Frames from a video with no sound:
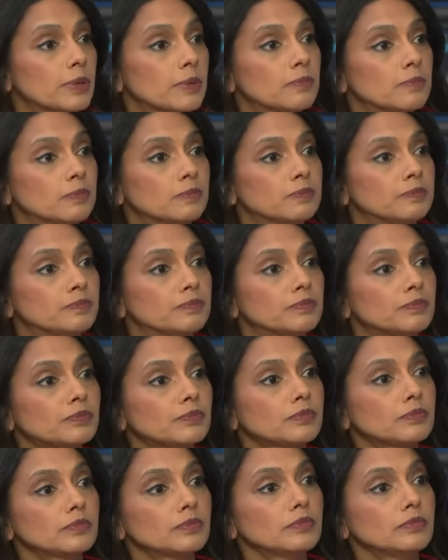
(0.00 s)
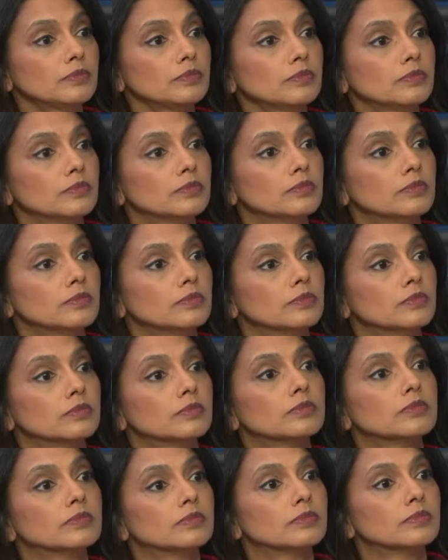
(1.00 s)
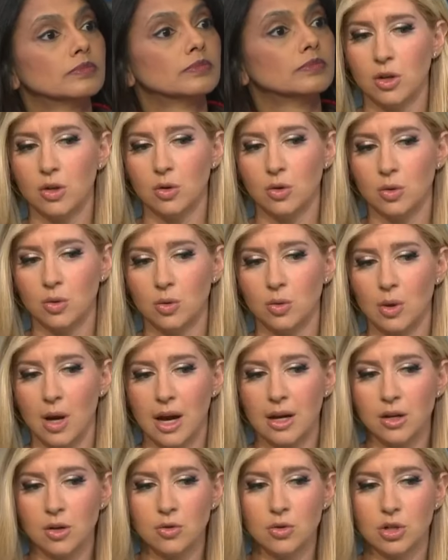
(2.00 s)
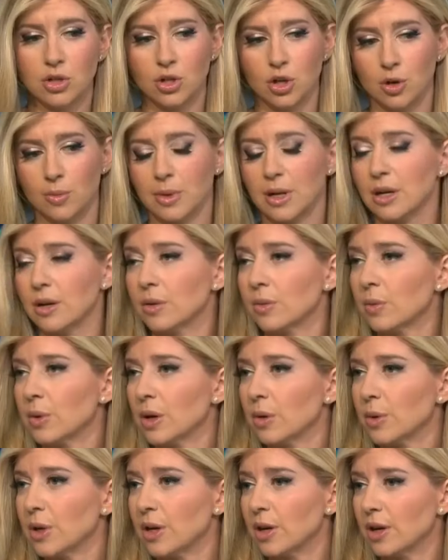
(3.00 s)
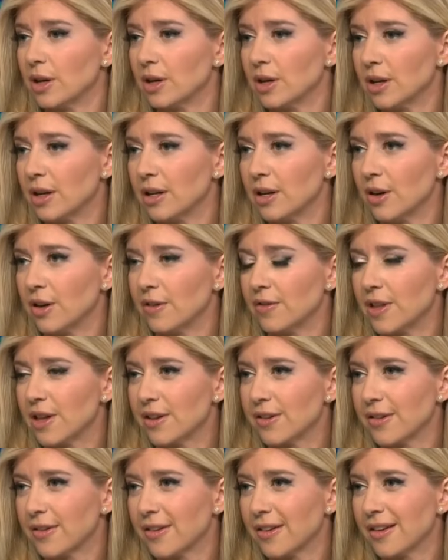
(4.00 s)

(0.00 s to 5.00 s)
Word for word: And you say we're so early on. How do you how do you determine where we are in all this?